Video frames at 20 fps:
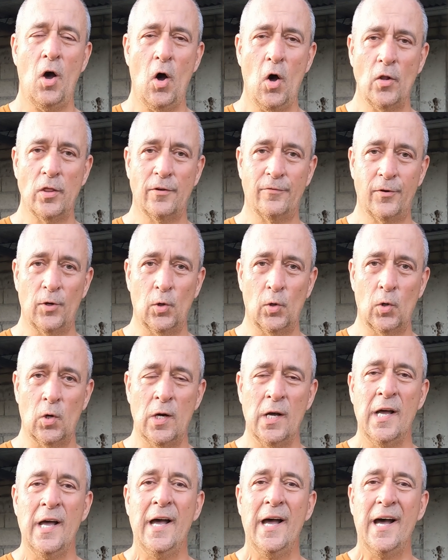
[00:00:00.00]
on the
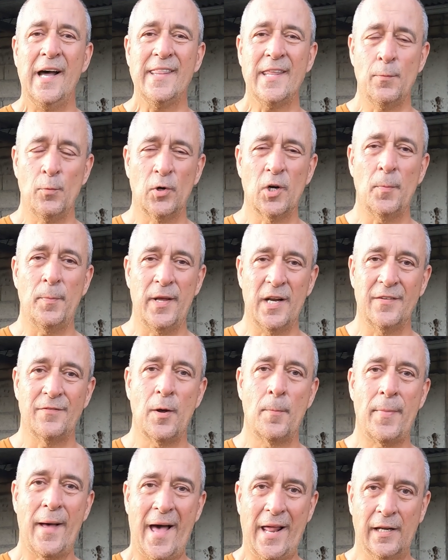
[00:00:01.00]
floor and they want a bit
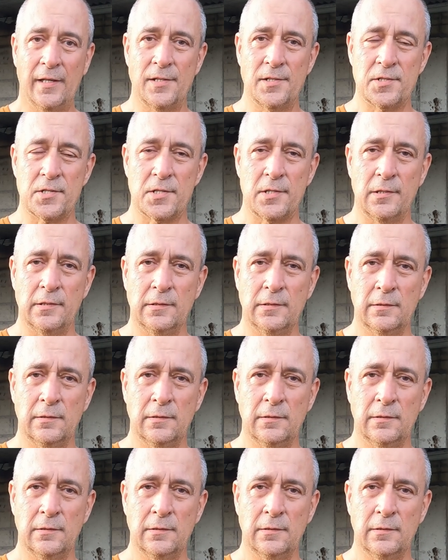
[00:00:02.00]
of a balance.